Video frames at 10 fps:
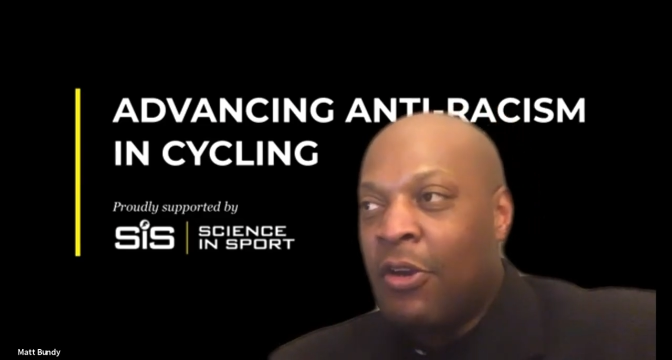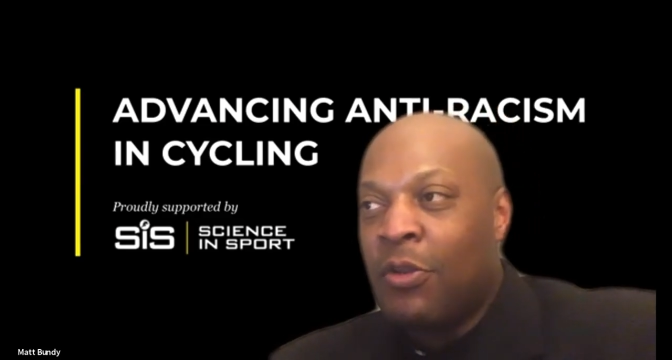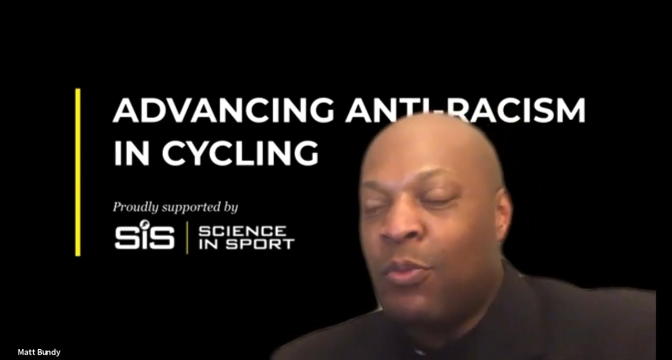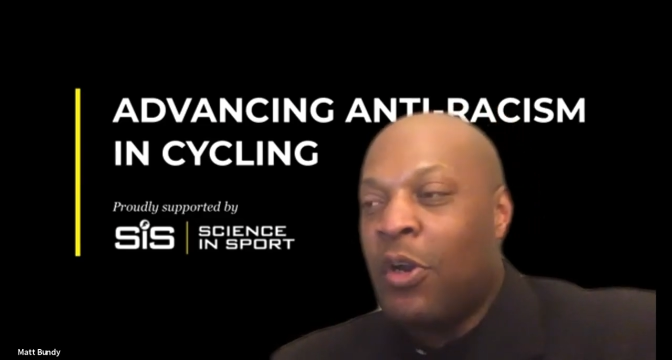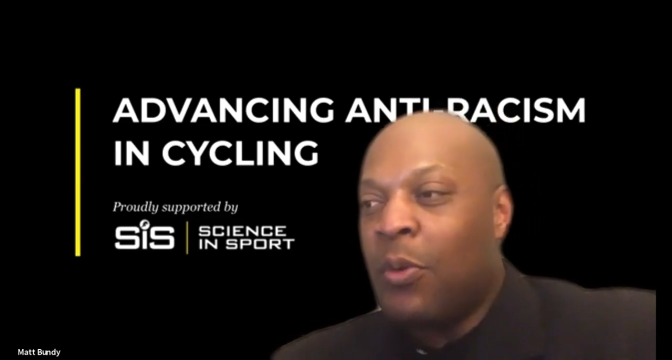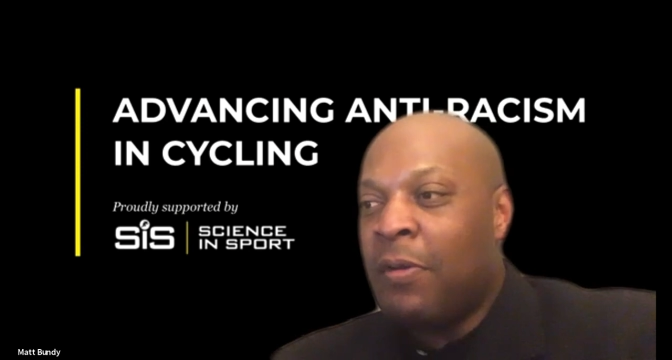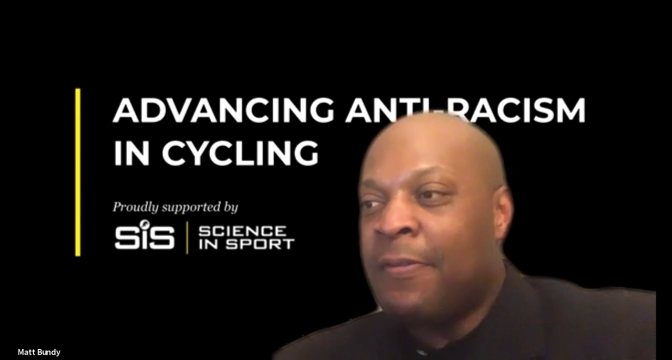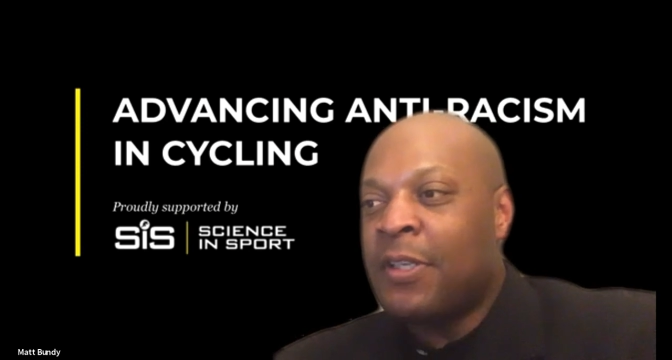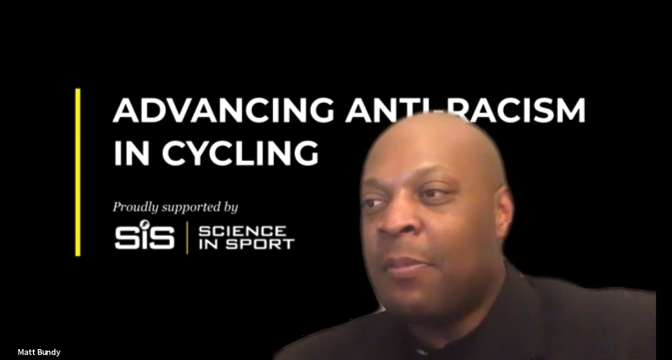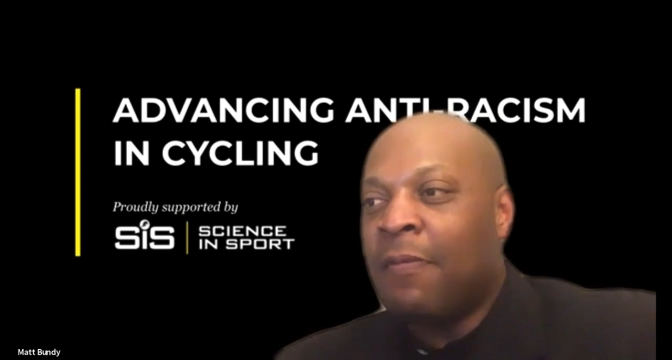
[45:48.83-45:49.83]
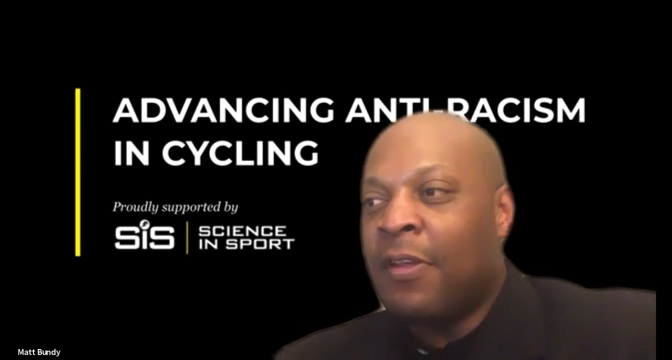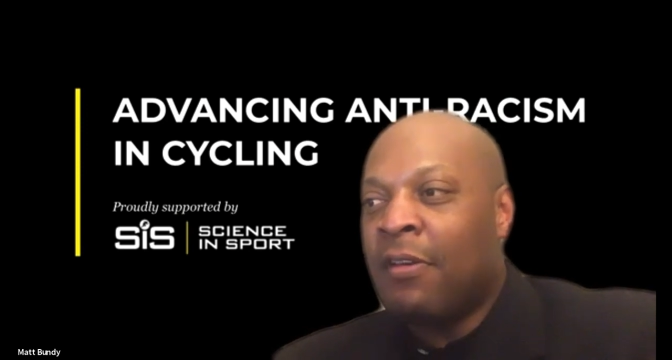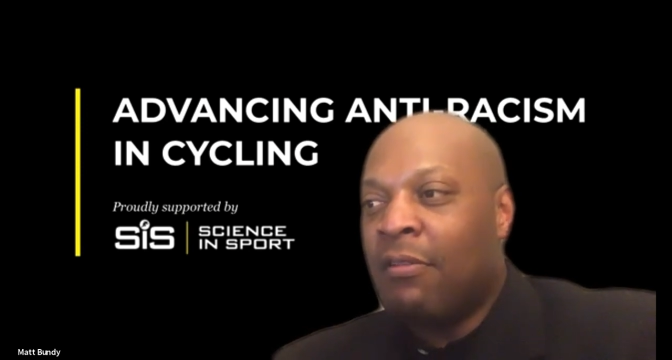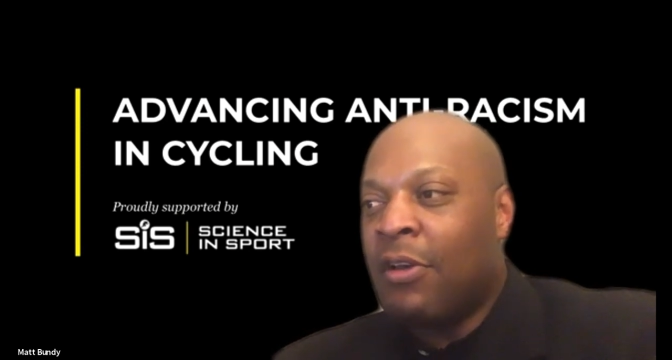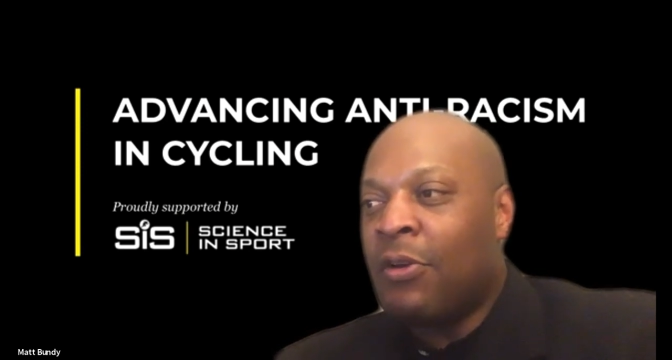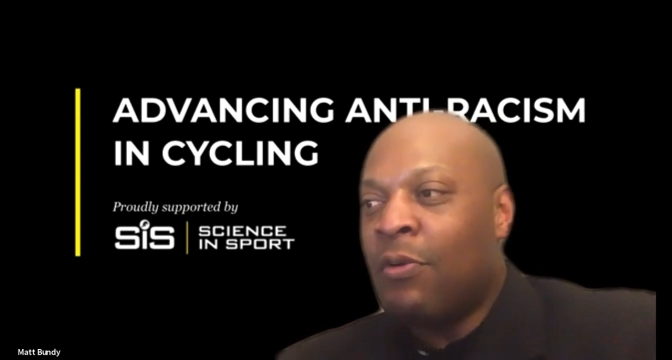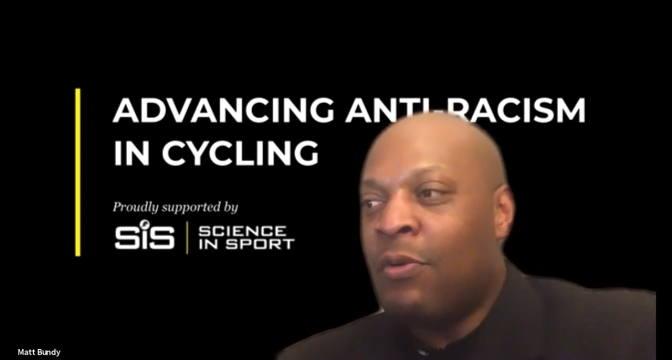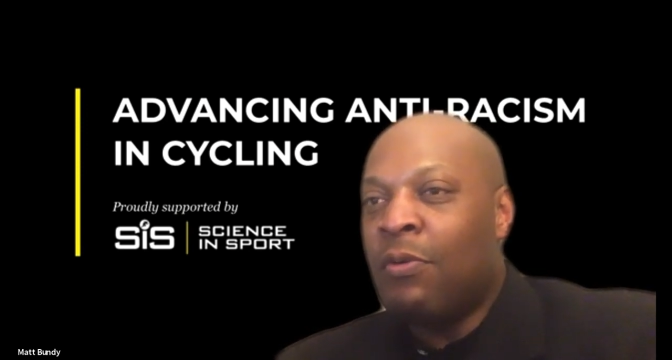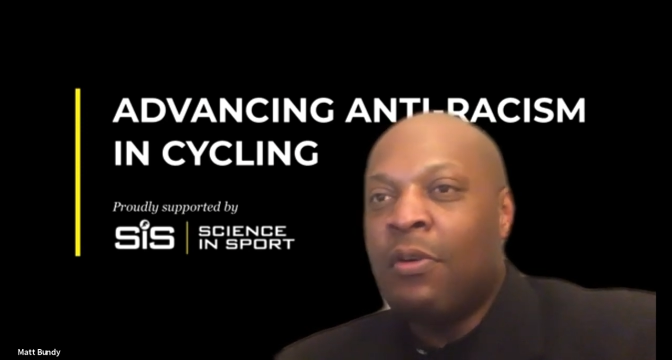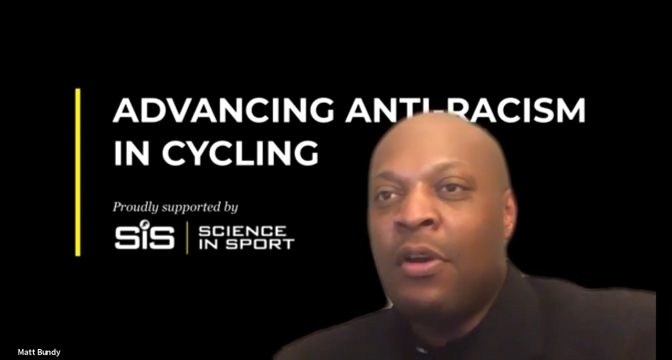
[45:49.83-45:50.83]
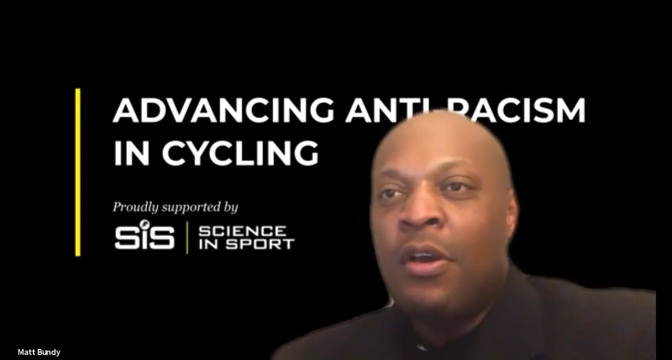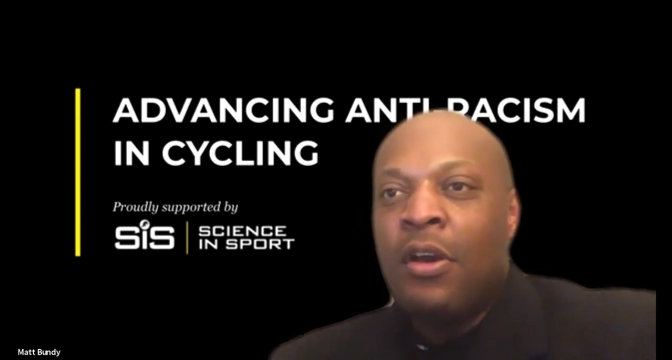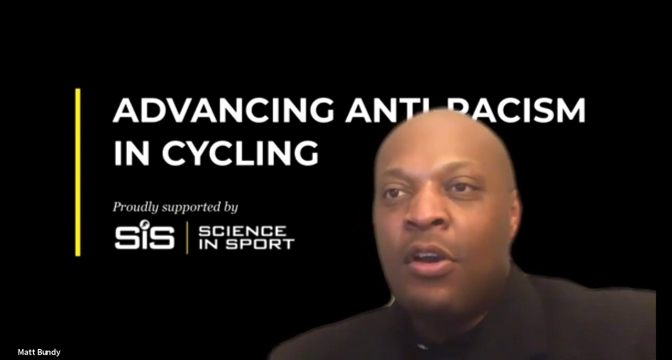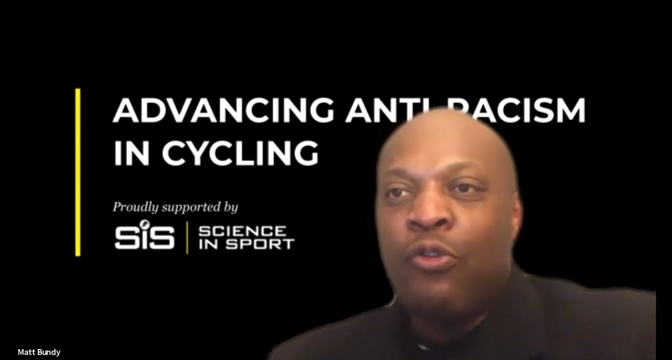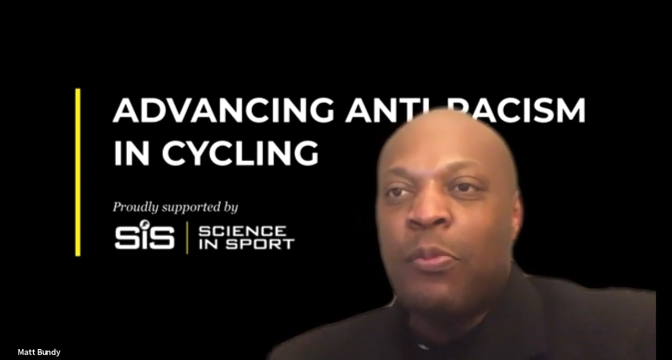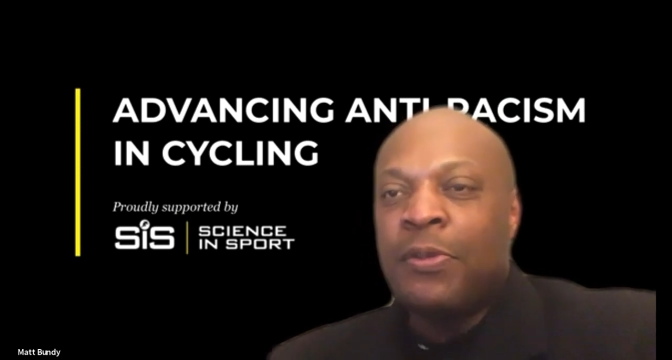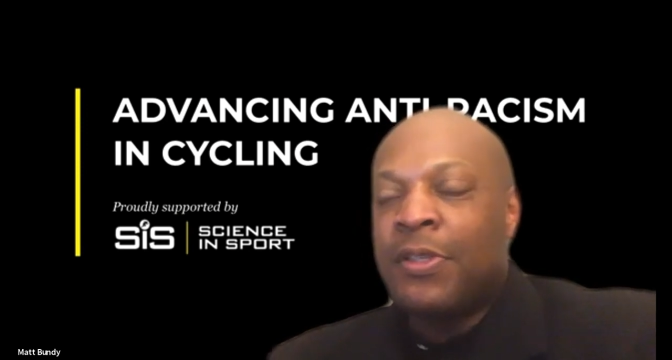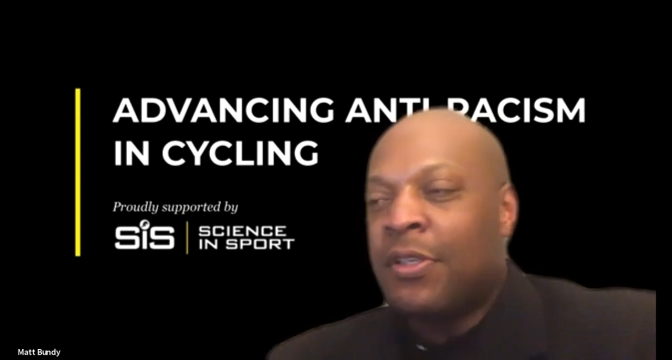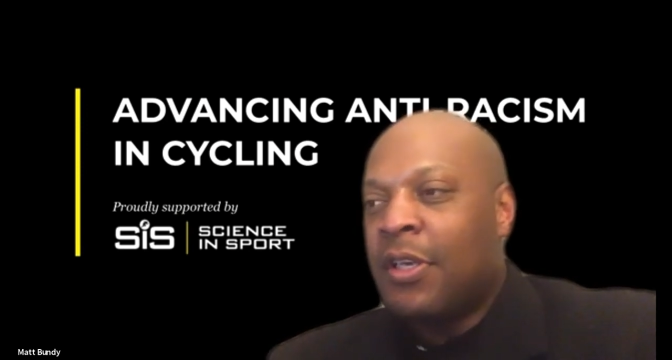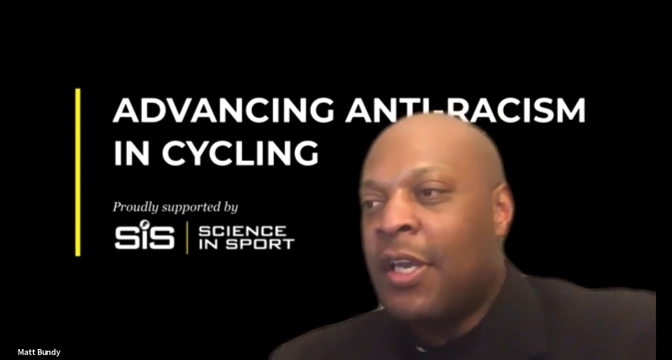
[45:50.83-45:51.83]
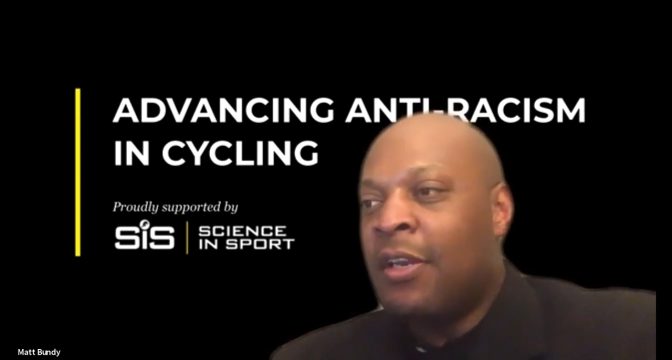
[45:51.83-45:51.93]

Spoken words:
could work with some of the local groups